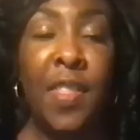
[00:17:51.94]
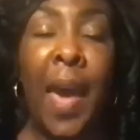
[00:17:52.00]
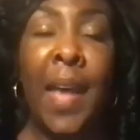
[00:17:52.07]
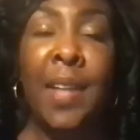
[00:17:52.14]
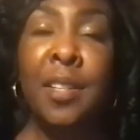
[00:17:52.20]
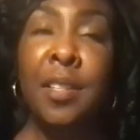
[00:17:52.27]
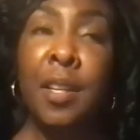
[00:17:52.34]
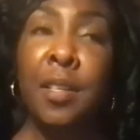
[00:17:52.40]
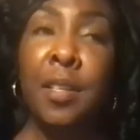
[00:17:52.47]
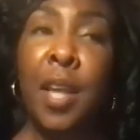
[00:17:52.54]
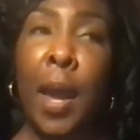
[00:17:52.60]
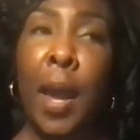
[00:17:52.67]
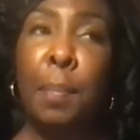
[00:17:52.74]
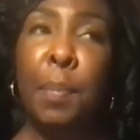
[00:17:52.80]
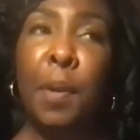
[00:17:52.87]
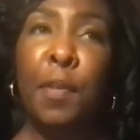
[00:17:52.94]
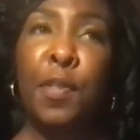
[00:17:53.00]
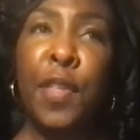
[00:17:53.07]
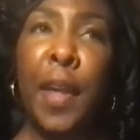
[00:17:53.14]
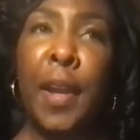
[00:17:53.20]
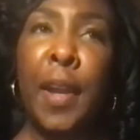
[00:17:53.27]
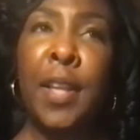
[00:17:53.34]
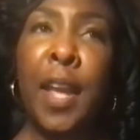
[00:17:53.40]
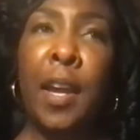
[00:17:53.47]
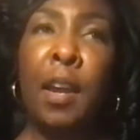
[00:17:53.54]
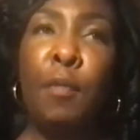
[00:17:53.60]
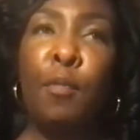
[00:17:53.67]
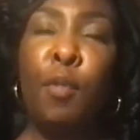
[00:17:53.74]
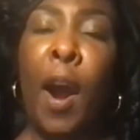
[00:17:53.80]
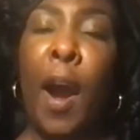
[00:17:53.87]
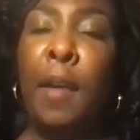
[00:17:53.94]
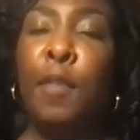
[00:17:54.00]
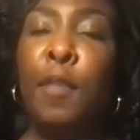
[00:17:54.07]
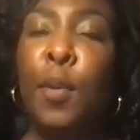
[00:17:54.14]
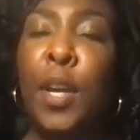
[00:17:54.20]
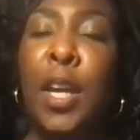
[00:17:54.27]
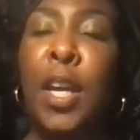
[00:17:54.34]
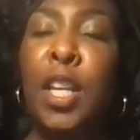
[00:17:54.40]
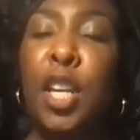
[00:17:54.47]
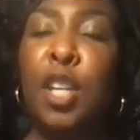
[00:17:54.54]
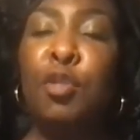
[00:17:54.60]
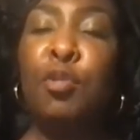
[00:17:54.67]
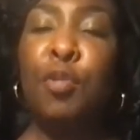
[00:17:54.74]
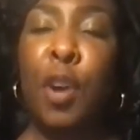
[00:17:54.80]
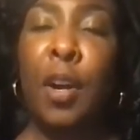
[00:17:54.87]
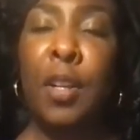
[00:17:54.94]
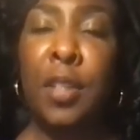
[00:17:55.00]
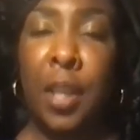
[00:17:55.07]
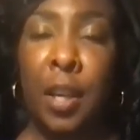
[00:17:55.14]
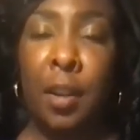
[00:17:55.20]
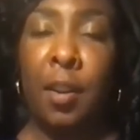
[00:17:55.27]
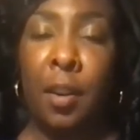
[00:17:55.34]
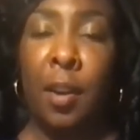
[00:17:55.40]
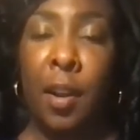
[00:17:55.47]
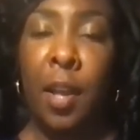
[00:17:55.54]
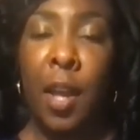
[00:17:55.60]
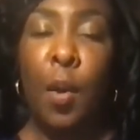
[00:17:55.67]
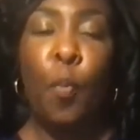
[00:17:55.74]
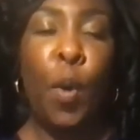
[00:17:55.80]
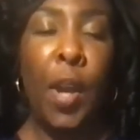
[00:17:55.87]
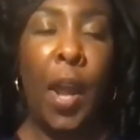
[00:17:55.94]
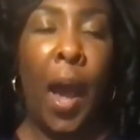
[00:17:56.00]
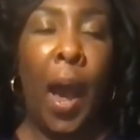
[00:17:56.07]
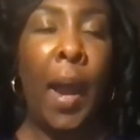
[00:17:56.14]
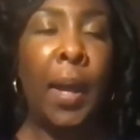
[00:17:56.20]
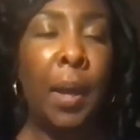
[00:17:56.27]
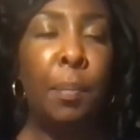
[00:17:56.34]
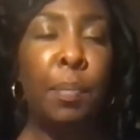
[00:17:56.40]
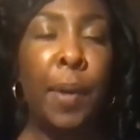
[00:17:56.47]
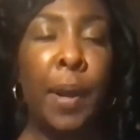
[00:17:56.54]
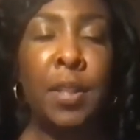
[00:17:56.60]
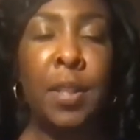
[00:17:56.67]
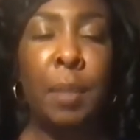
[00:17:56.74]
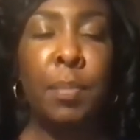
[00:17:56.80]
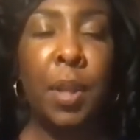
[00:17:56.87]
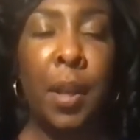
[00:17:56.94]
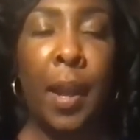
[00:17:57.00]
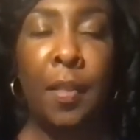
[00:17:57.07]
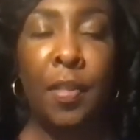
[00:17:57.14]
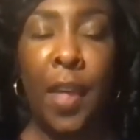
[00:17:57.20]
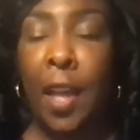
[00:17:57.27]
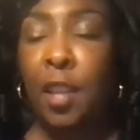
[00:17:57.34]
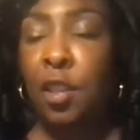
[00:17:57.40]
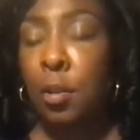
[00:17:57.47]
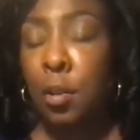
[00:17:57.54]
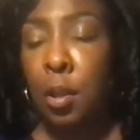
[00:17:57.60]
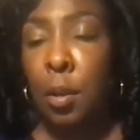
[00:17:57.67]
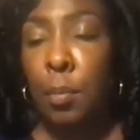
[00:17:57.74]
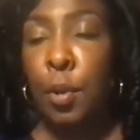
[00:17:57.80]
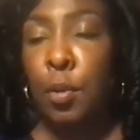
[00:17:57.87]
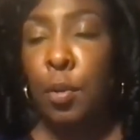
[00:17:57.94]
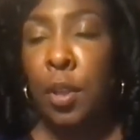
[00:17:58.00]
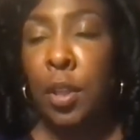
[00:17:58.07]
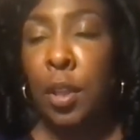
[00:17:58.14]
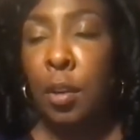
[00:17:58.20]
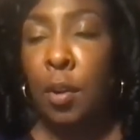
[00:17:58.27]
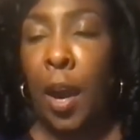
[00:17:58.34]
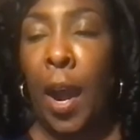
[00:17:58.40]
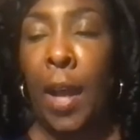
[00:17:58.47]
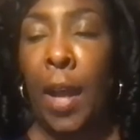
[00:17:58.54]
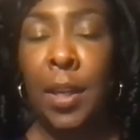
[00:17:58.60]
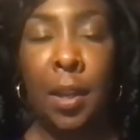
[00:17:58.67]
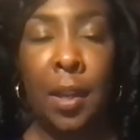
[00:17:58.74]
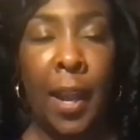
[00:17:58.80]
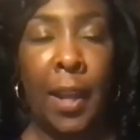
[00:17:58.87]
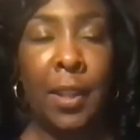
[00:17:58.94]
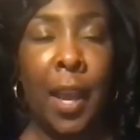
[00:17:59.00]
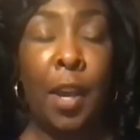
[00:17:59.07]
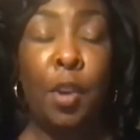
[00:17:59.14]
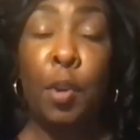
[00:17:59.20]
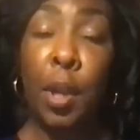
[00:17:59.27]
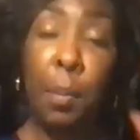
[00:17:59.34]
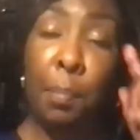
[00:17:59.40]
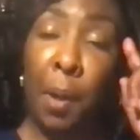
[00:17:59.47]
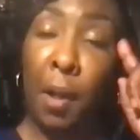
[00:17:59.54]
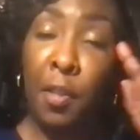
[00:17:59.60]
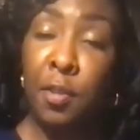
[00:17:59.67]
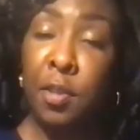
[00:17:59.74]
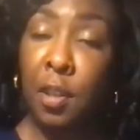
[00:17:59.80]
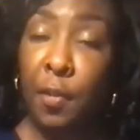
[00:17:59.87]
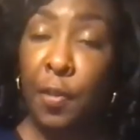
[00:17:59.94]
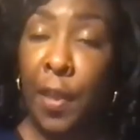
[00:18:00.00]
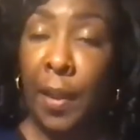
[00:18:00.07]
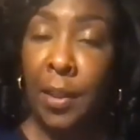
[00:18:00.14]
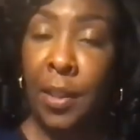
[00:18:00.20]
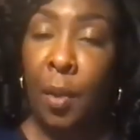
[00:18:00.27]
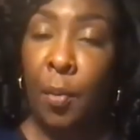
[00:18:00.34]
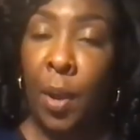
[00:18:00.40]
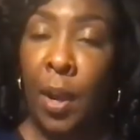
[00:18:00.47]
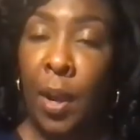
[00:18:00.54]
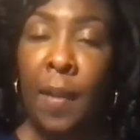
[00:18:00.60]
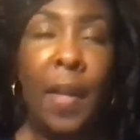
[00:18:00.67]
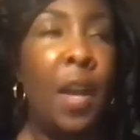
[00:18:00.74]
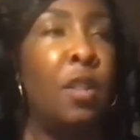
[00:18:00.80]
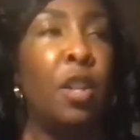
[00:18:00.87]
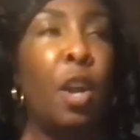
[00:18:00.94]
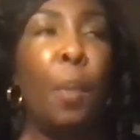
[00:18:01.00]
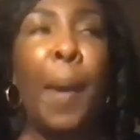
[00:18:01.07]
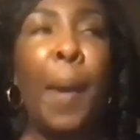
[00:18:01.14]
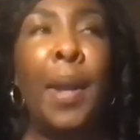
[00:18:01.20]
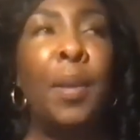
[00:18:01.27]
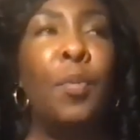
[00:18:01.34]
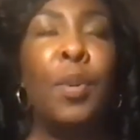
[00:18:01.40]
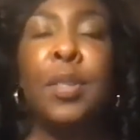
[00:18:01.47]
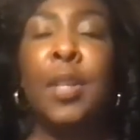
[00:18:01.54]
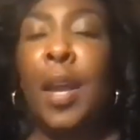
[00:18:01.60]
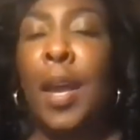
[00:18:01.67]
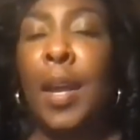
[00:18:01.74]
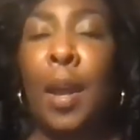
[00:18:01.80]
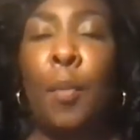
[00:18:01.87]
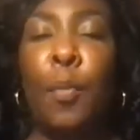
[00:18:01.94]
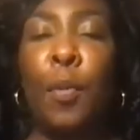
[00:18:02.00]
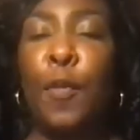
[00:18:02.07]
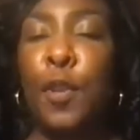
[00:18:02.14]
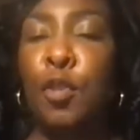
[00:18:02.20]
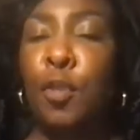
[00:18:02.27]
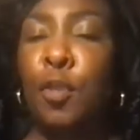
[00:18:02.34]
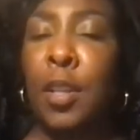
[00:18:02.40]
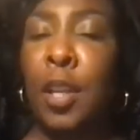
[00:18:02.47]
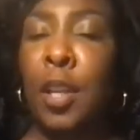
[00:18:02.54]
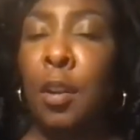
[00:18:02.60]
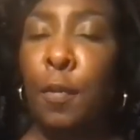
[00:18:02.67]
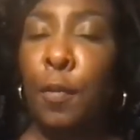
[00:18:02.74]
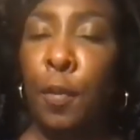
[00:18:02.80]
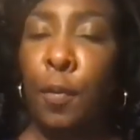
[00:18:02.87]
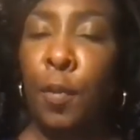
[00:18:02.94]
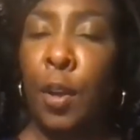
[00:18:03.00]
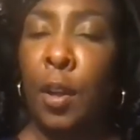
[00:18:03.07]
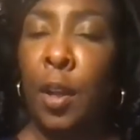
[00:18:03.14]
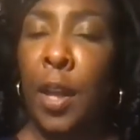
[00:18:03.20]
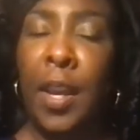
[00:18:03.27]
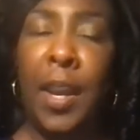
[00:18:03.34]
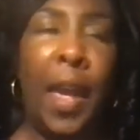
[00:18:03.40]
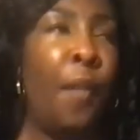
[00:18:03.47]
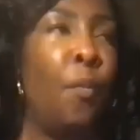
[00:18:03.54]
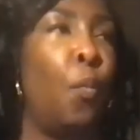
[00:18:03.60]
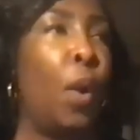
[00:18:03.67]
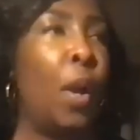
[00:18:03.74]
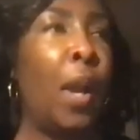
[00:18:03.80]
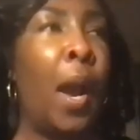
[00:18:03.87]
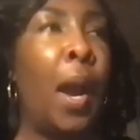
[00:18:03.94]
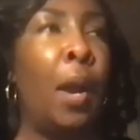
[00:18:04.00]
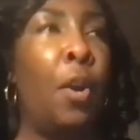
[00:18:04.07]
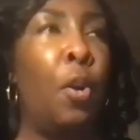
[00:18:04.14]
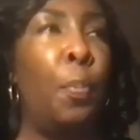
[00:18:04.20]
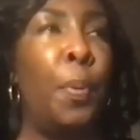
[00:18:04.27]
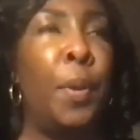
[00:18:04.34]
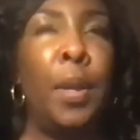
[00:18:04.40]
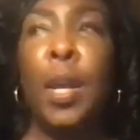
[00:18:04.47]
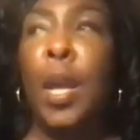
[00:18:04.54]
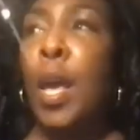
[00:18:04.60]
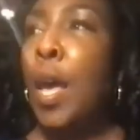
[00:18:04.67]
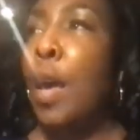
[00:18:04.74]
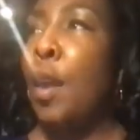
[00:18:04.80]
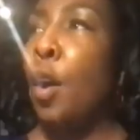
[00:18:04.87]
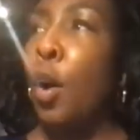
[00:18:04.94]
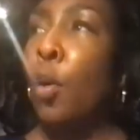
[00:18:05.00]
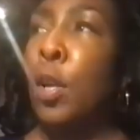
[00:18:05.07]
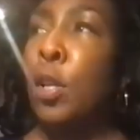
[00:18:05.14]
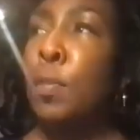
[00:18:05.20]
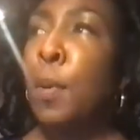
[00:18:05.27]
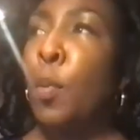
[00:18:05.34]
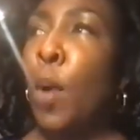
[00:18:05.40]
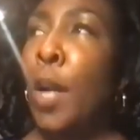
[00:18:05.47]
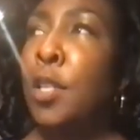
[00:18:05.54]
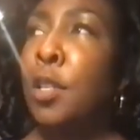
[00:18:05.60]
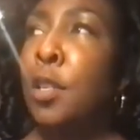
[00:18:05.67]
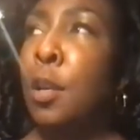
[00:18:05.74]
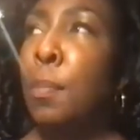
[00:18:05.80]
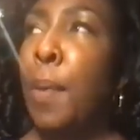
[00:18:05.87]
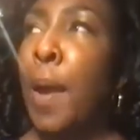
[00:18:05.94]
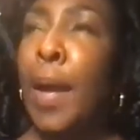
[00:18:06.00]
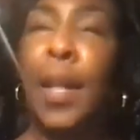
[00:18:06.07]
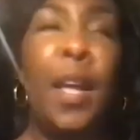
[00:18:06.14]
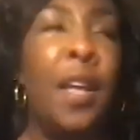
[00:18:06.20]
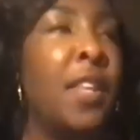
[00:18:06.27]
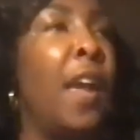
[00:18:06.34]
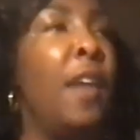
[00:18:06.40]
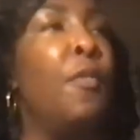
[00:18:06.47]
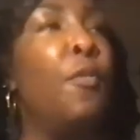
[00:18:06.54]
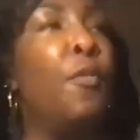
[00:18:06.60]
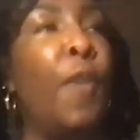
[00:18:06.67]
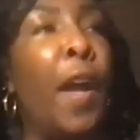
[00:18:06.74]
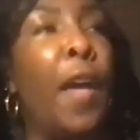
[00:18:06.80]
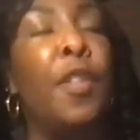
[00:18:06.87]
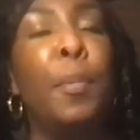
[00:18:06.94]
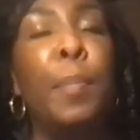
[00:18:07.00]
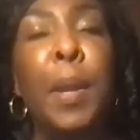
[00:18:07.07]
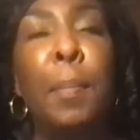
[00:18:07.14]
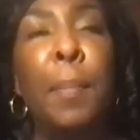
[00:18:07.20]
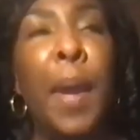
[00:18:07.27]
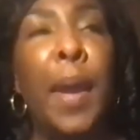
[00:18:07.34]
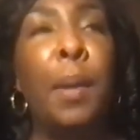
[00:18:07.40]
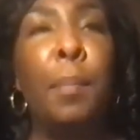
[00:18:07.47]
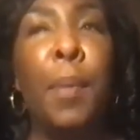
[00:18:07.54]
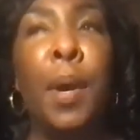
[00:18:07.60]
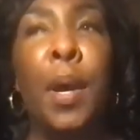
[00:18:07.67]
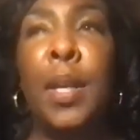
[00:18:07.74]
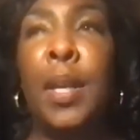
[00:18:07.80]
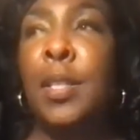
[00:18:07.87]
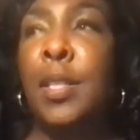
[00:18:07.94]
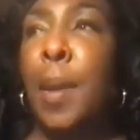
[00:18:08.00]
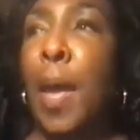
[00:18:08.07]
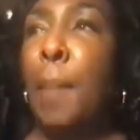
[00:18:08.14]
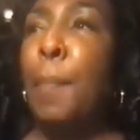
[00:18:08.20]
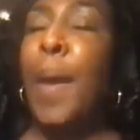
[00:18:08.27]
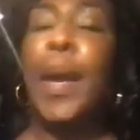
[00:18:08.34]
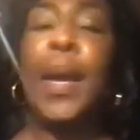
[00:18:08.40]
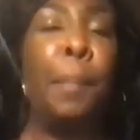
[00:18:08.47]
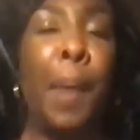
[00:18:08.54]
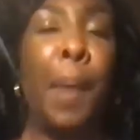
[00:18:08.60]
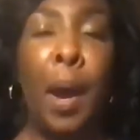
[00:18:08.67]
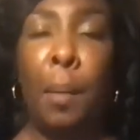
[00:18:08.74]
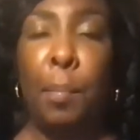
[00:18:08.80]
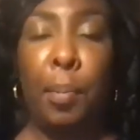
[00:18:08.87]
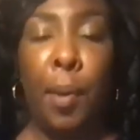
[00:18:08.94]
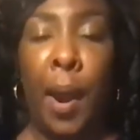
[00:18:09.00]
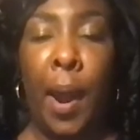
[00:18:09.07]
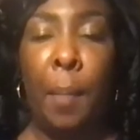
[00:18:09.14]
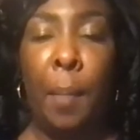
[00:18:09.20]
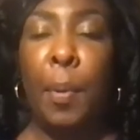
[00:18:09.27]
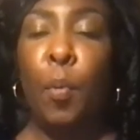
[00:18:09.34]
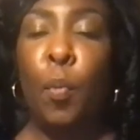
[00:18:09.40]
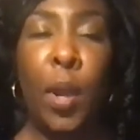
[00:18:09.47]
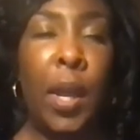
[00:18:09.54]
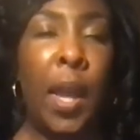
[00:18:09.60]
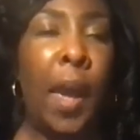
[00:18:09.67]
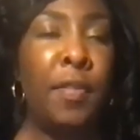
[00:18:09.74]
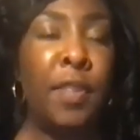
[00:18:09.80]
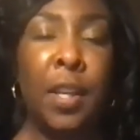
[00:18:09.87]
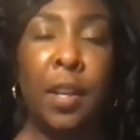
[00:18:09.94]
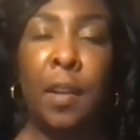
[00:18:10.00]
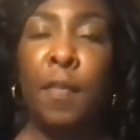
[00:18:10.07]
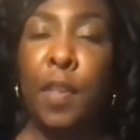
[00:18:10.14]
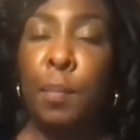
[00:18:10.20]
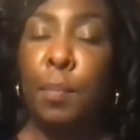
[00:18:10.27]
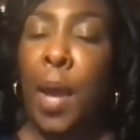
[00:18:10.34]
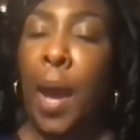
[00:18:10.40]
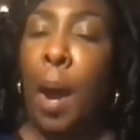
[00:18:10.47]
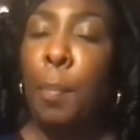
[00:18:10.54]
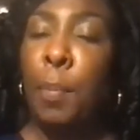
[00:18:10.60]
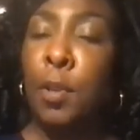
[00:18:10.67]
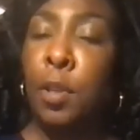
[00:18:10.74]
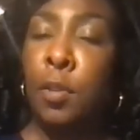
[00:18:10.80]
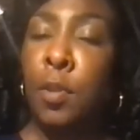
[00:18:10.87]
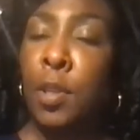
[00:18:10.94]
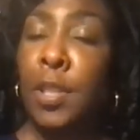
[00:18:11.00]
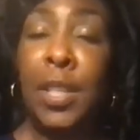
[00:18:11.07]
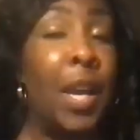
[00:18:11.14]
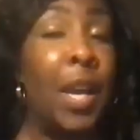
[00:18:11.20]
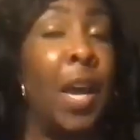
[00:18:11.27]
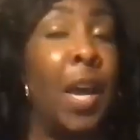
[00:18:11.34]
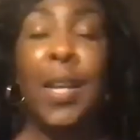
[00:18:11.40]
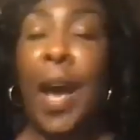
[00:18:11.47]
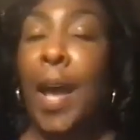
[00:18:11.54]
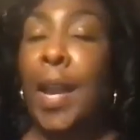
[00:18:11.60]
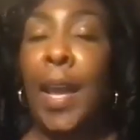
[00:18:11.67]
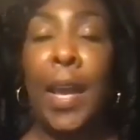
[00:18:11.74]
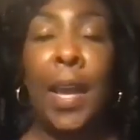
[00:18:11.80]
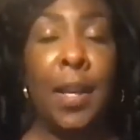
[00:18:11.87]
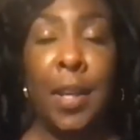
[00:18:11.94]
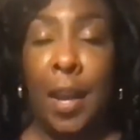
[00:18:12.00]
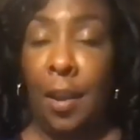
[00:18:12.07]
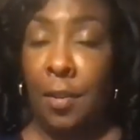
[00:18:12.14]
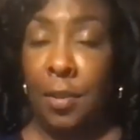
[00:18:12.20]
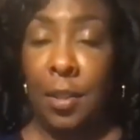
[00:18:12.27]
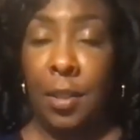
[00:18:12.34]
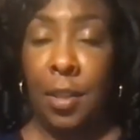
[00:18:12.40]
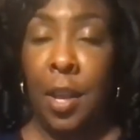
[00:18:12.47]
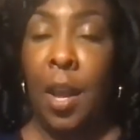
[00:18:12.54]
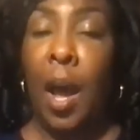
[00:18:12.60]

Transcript: that's the type of thing that can rival any drug dealer. When I can bring something like that to the community, or idea like that, or get mothers to think that way, nobody wants to hang out with a drug dealer for real and have eye open and always be watching your back. They rather be making money and making mom proud, but we have to give them the opportunity, not handouts,